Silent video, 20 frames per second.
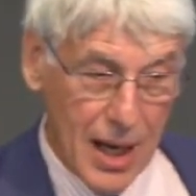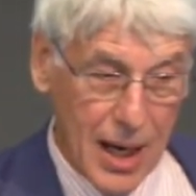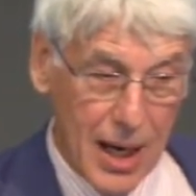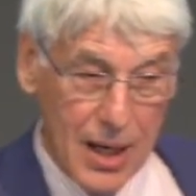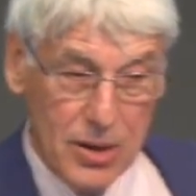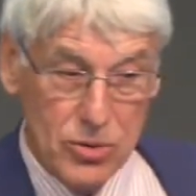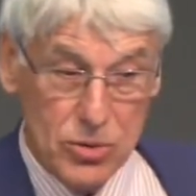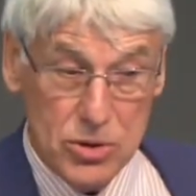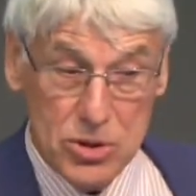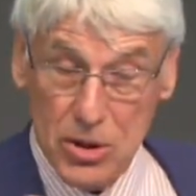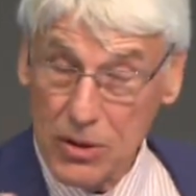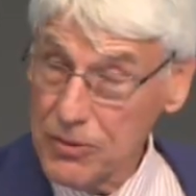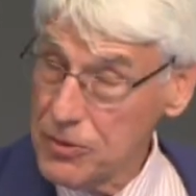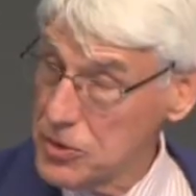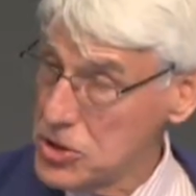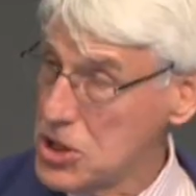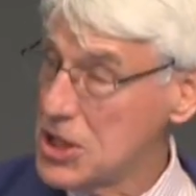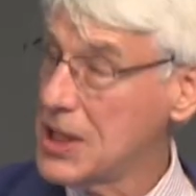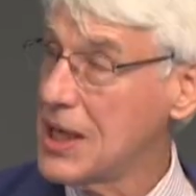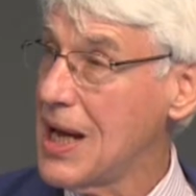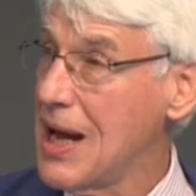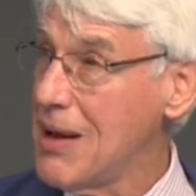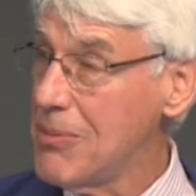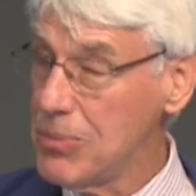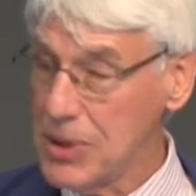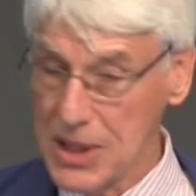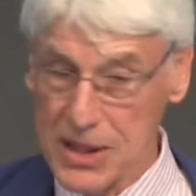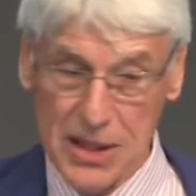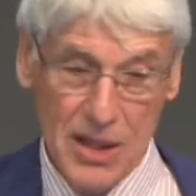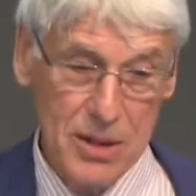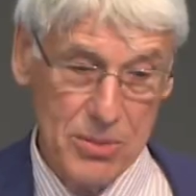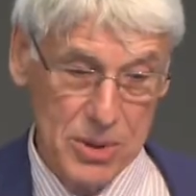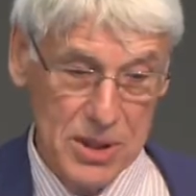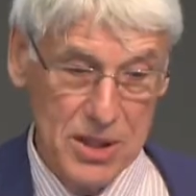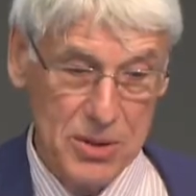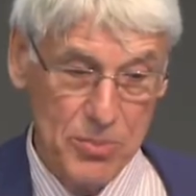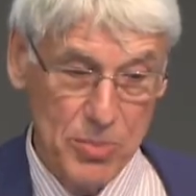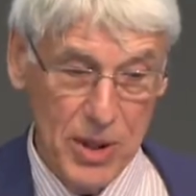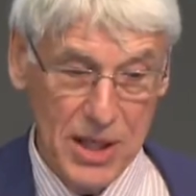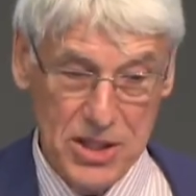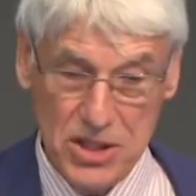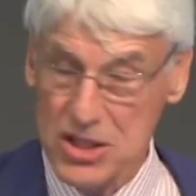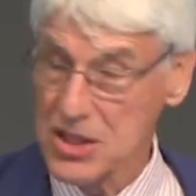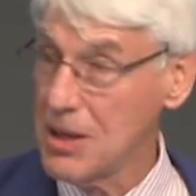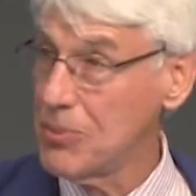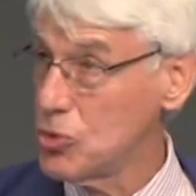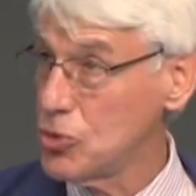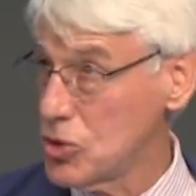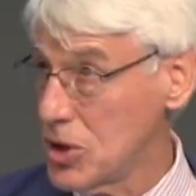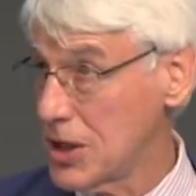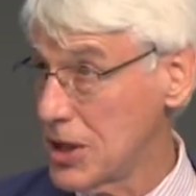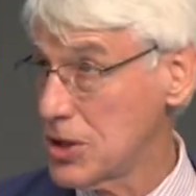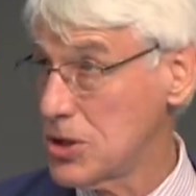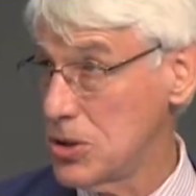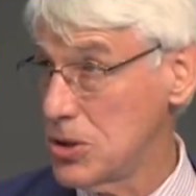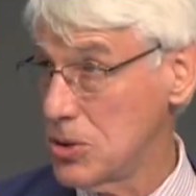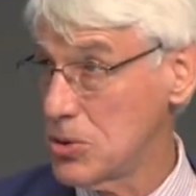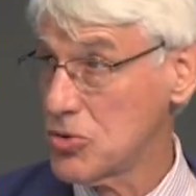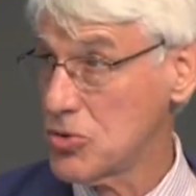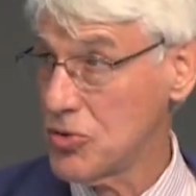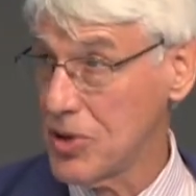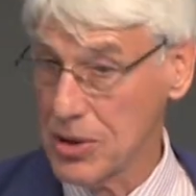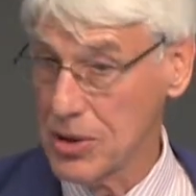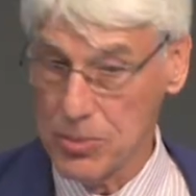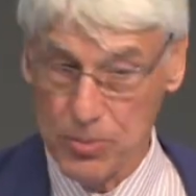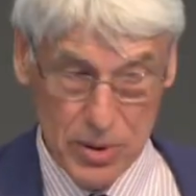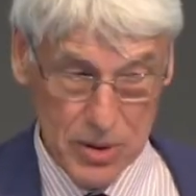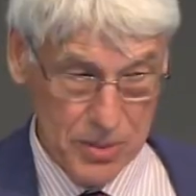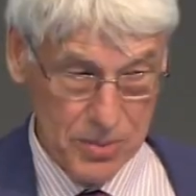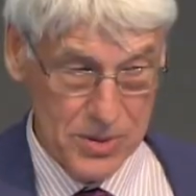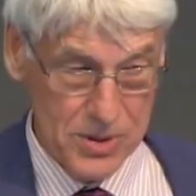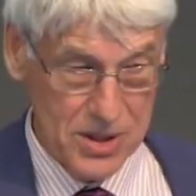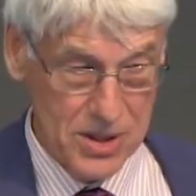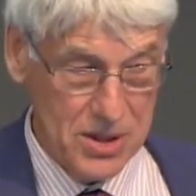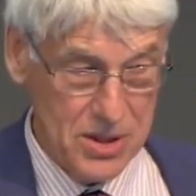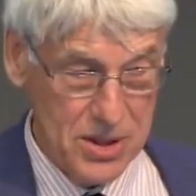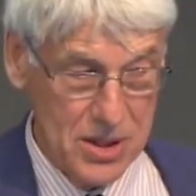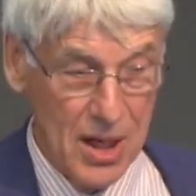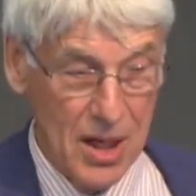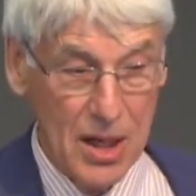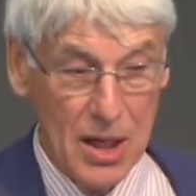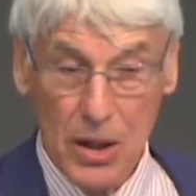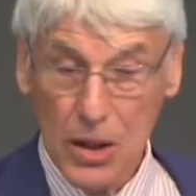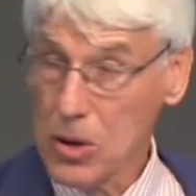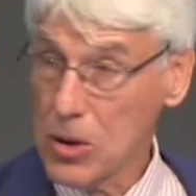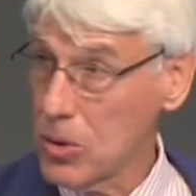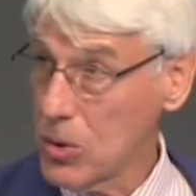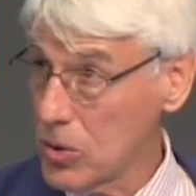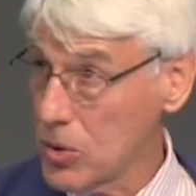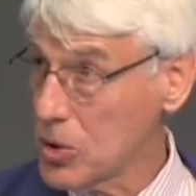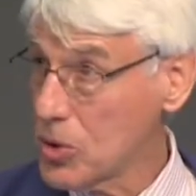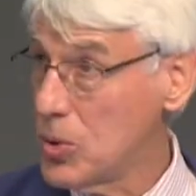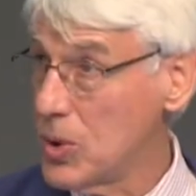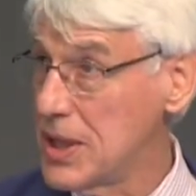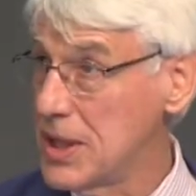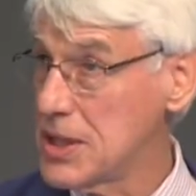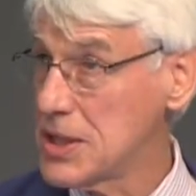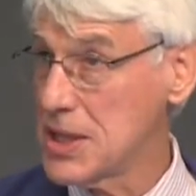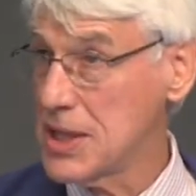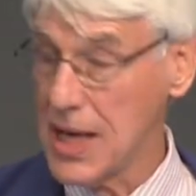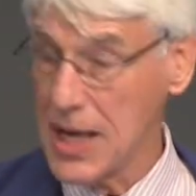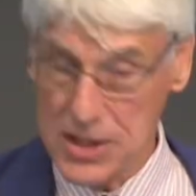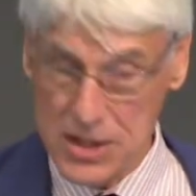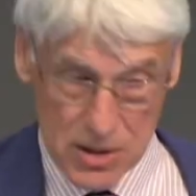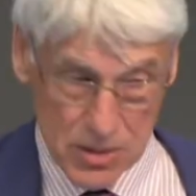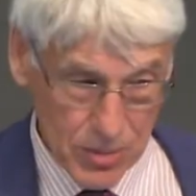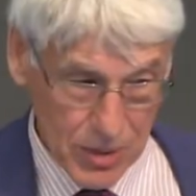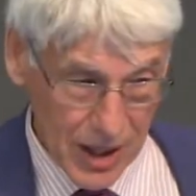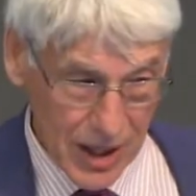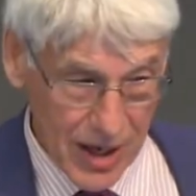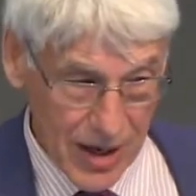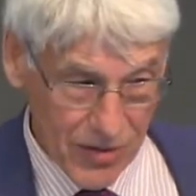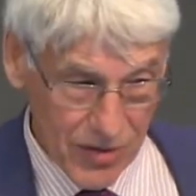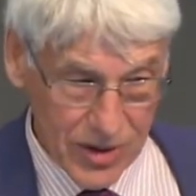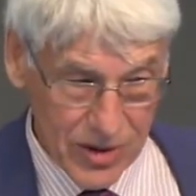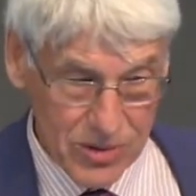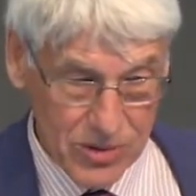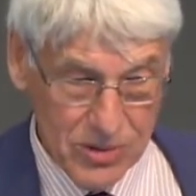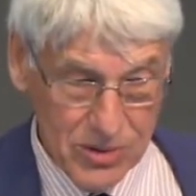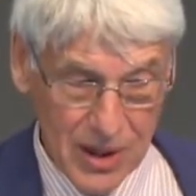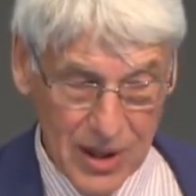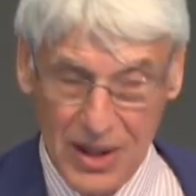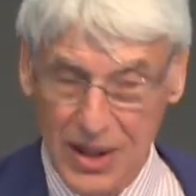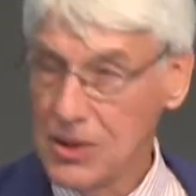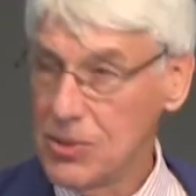And autophagy can be inhibited by some drugs used for other purposes. Chloroquine is an anti-malarial.